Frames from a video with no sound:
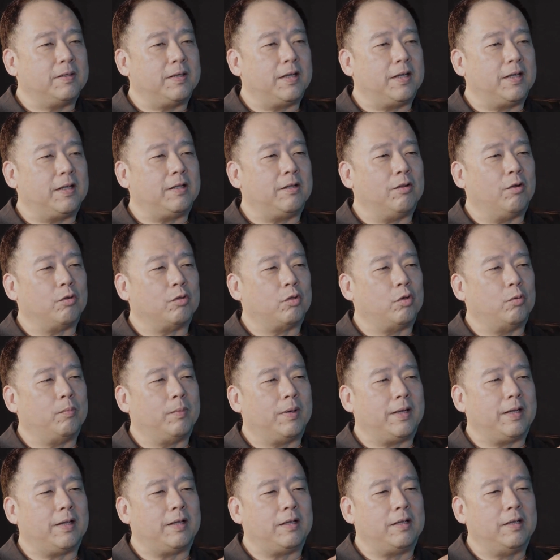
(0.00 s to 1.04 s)
And although
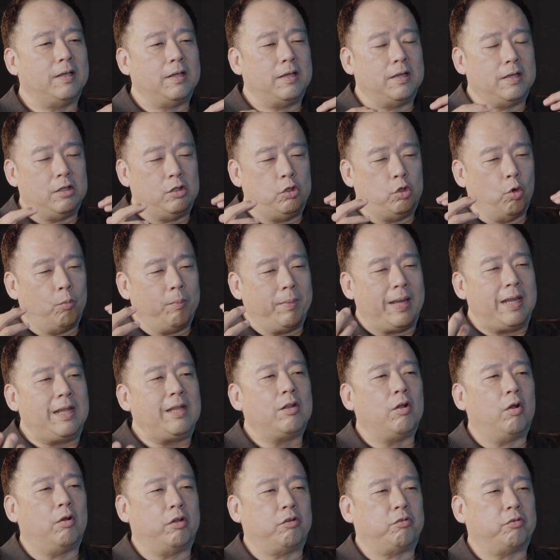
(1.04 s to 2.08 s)
my domain
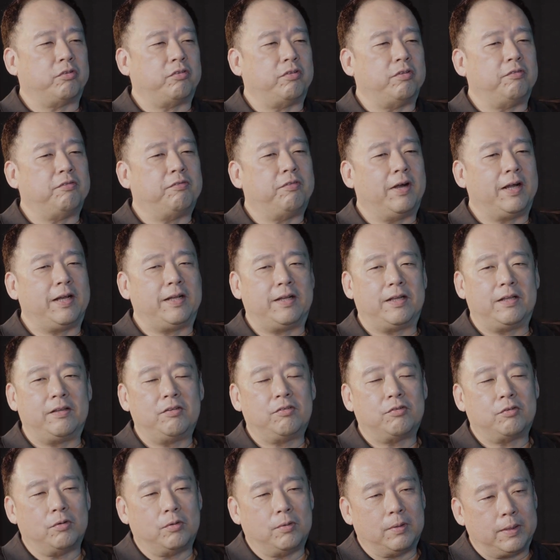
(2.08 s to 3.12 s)
knowledge was in
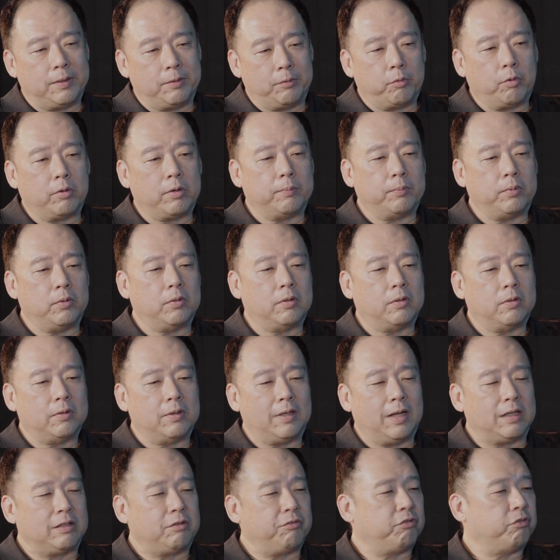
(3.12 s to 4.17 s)
finance, so I wrote a book
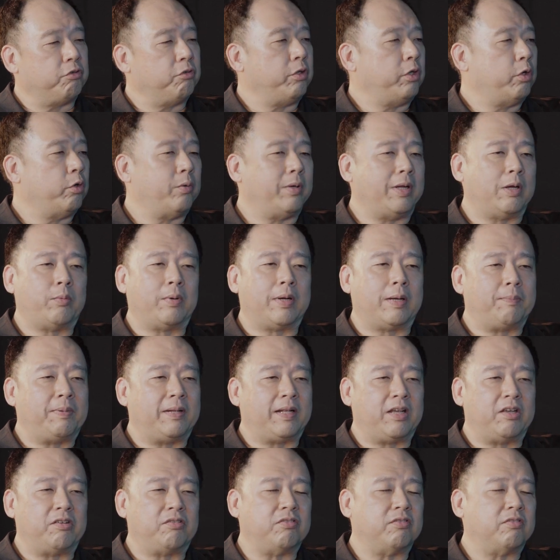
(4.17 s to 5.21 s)
on artificial neural network
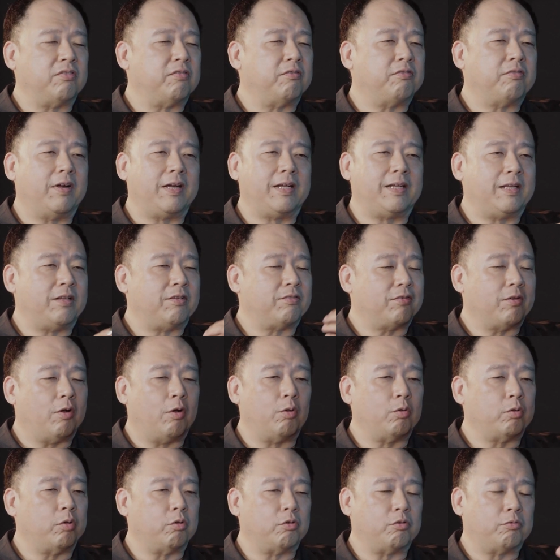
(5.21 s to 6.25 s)
applications in finance
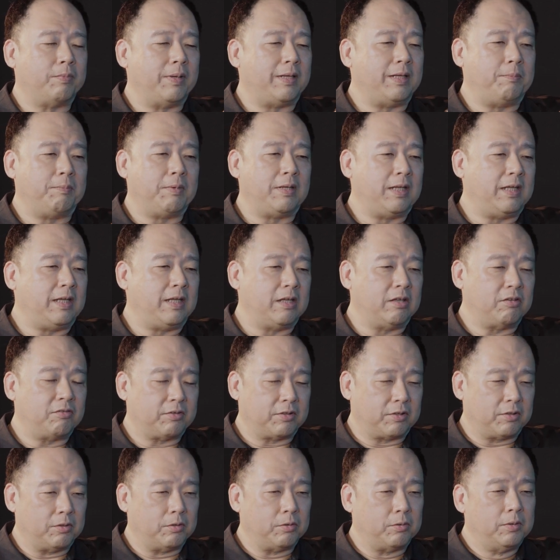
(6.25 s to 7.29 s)
all those many, many years
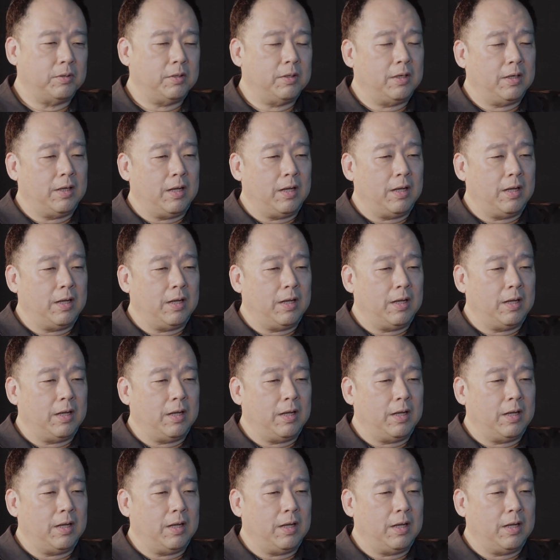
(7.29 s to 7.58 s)
ago.